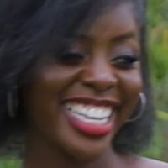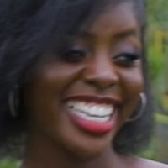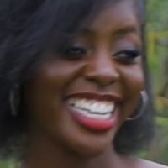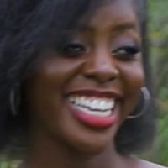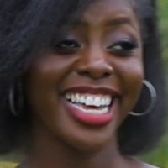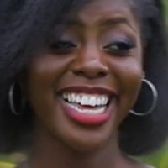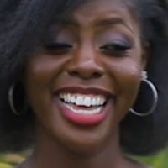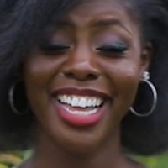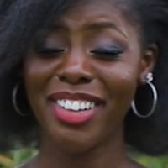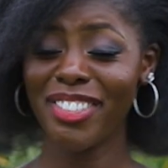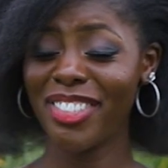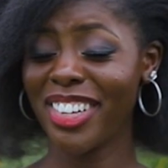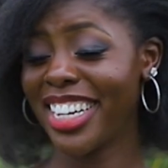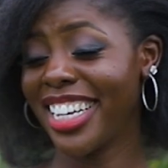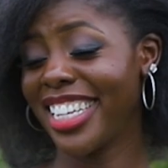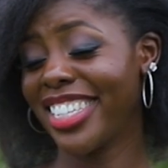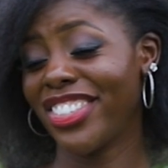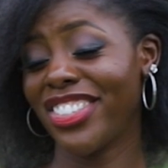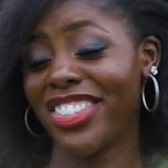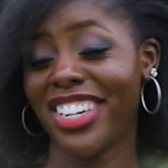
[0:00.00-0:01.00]
Yeah, but I
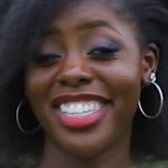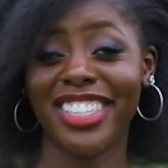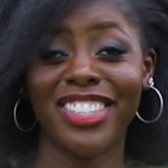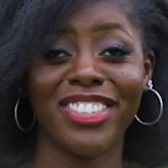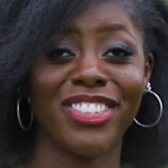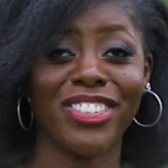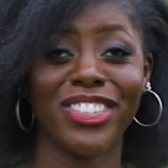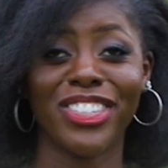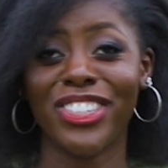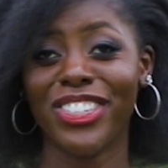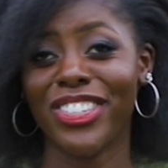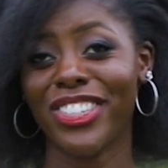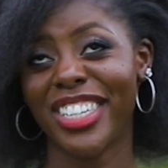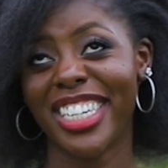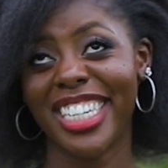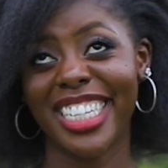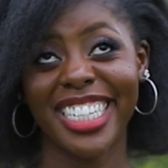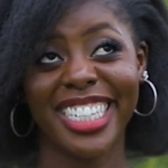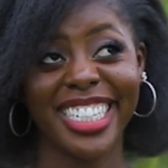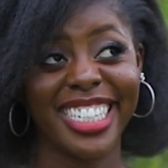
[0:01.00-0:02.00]
was just not
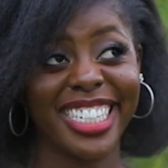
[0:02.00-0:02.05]
really